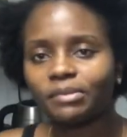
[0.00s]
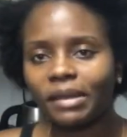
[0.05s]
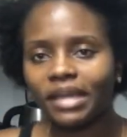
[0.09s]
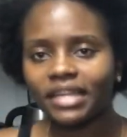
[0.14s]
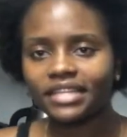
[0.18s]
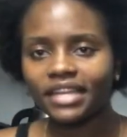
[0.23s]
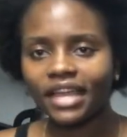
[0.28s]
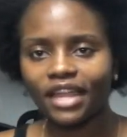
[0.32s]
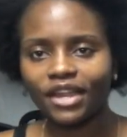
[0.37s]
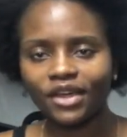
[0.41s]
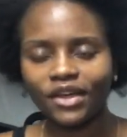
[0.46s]
to
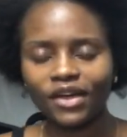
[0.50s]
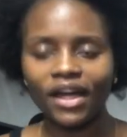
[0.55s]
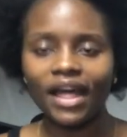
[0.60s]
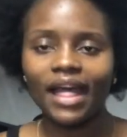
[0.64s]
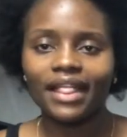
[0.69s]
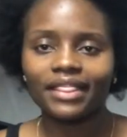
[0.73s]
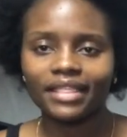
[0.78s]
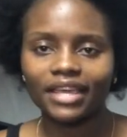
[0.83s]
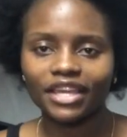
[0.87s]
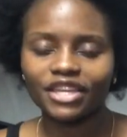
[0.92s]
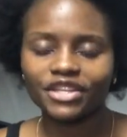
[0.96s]
my channel,
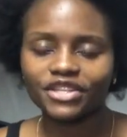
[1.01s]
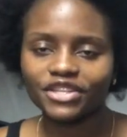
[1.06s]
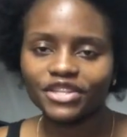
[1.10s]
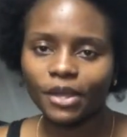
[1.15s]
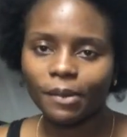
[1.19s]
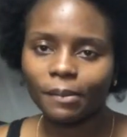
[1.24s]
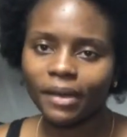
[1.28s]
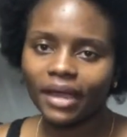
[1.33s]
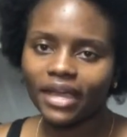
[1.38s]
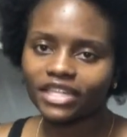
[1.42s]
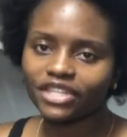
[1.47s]
thank you
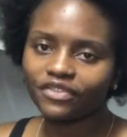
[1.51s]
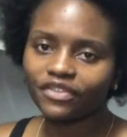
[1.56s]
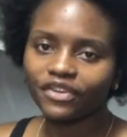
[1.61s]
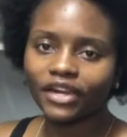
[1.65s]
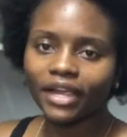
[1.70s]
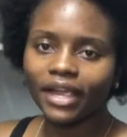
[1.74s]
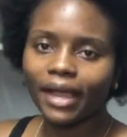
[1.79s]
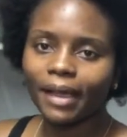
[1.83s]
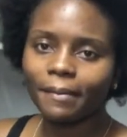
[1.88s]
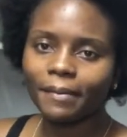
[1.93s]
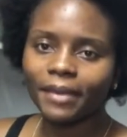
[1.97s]
so much
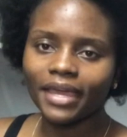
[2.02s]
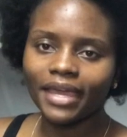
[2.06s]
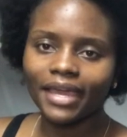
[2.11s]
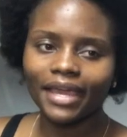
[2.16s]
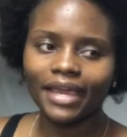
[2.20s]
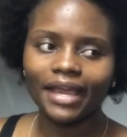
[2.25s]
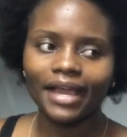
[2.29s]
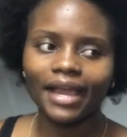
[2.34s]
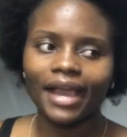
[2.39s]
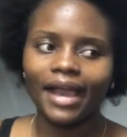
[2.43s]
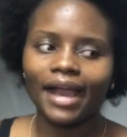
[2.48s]
for
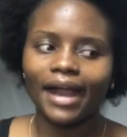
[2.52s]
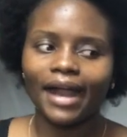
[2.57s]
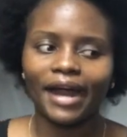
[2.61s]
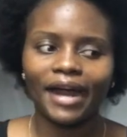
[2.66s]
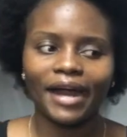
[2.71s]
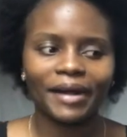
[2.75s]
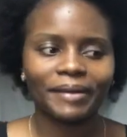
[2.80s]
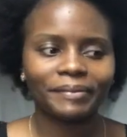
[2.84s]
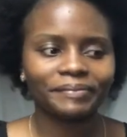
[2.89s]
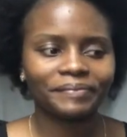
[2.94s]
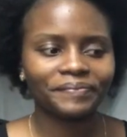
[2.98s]
coming.
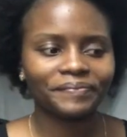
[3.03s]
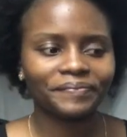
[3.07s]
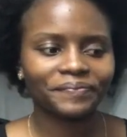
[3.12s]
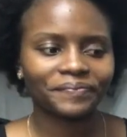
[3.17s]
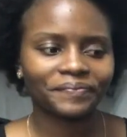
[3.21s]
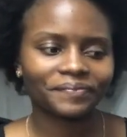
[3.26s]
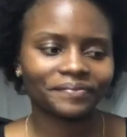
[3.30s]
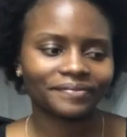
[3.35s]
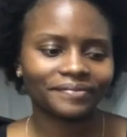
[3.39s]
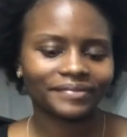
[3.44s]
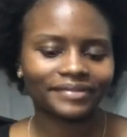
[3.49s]

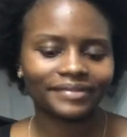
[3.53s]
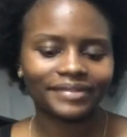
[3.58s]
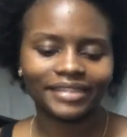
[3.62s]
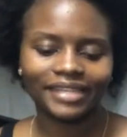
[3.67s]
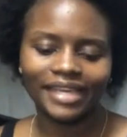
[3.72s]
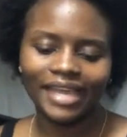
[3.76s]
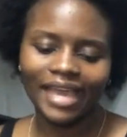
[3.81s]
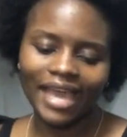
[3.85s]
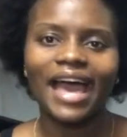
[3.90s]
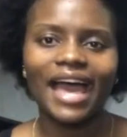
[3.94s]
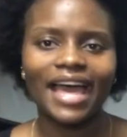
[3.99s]

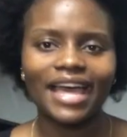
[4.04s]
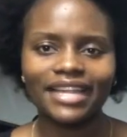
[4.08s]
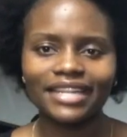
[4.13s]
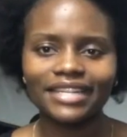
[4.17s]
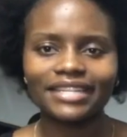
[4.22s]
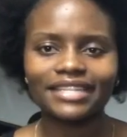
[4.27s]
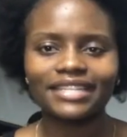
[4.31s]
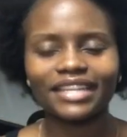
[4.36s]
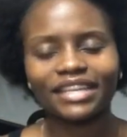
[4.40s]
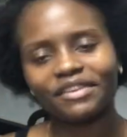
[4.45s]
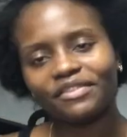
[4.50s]

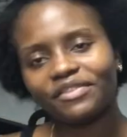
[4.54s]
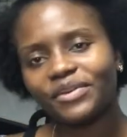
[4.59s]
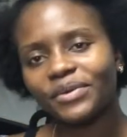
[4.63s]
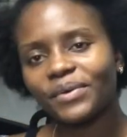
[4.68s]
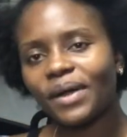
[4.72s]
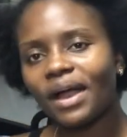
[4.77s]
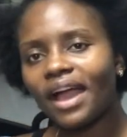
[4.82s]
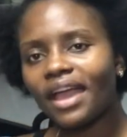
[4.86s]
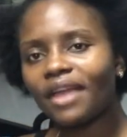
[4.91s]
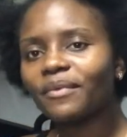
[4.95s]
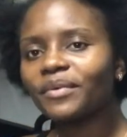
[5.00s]
And if you
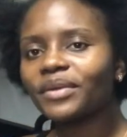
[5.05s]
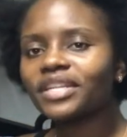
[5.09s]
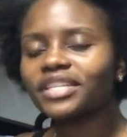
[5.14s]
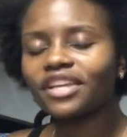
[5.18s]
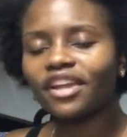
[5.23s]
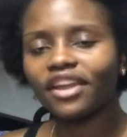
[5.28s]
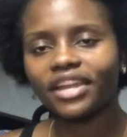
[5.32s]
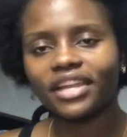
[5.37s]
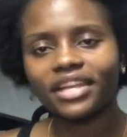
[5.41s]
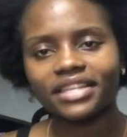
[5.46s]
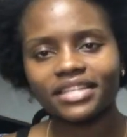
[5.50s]
are a
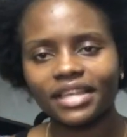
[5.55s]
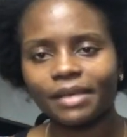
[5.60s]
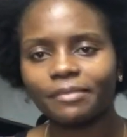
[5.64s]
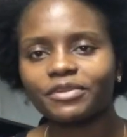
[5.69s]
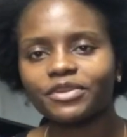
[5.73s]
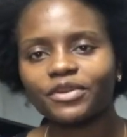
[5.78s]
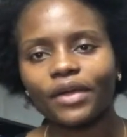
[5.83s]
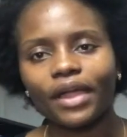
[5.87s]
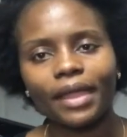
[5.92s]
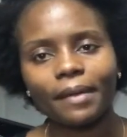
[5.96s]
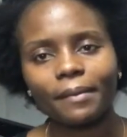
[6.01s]
returning
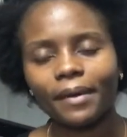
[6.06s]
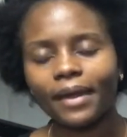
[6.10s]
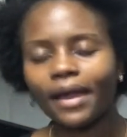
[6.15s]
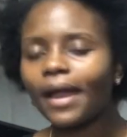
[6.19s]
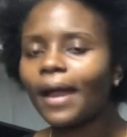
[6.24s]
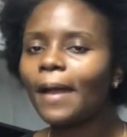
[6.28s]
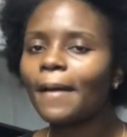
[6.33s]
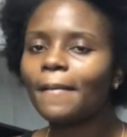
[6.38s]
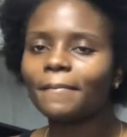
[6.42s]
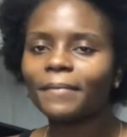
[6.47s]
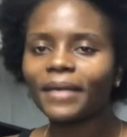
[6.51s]

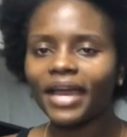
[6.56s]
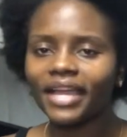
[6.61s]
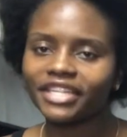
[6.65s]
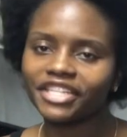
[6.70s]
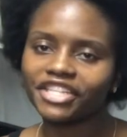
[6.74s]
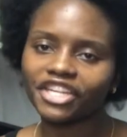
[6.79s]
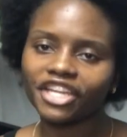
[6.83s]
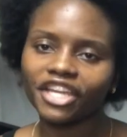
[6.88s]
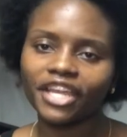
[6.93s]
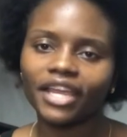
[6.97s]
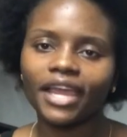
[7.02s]
subscriber, my
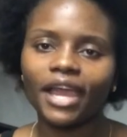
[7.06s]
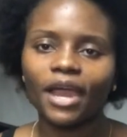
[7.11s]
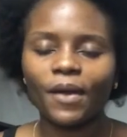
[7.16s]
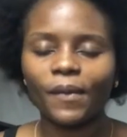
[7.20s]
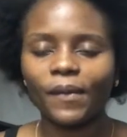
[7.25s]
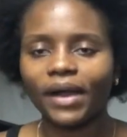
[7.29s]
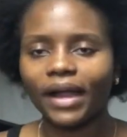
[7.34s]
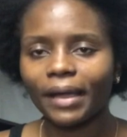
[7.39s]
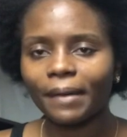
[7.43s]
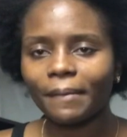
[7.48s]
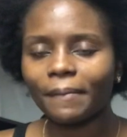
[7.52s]
G,
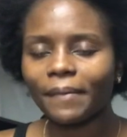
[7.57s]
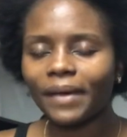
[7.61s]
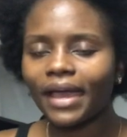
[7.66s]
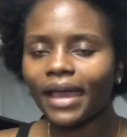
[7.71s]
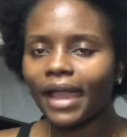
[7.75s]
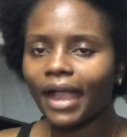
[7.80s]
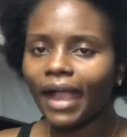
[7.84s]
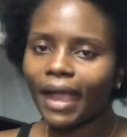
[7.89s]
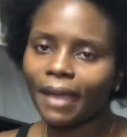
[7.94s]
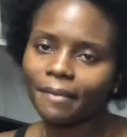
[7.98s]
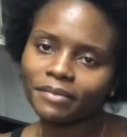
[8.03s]
welcome
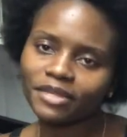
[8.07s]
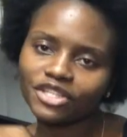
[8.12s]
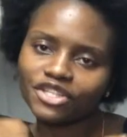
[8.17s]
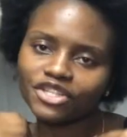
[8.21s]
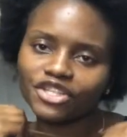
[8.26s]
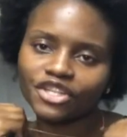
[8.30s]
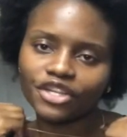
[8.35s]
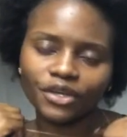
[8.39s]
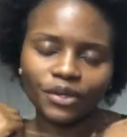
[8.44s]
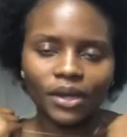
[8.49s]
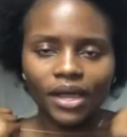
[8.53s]
back. I
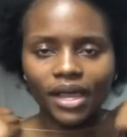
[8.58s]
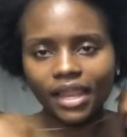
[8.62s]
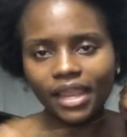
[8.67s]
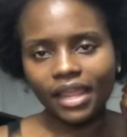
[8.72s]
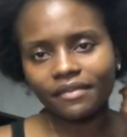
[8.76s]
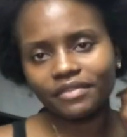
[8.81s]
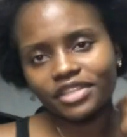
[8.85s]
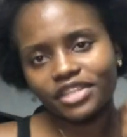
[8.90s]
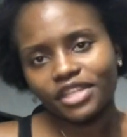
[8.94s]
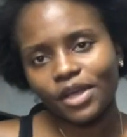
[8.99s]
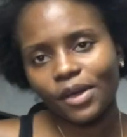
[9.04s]
missed you.
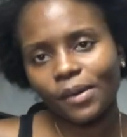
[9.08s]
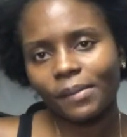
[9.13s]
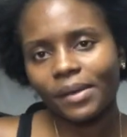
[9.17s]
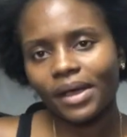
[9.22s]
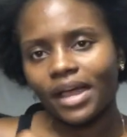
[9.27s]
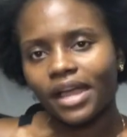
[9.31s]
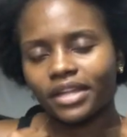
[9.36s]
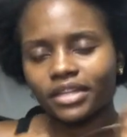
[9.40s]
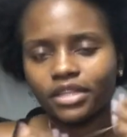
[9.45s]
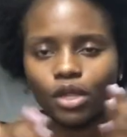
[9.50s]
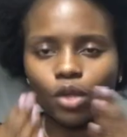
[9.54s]
Love you so
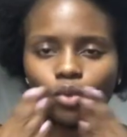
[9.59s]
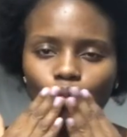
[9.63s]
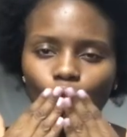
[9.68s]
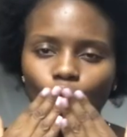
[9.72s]
much.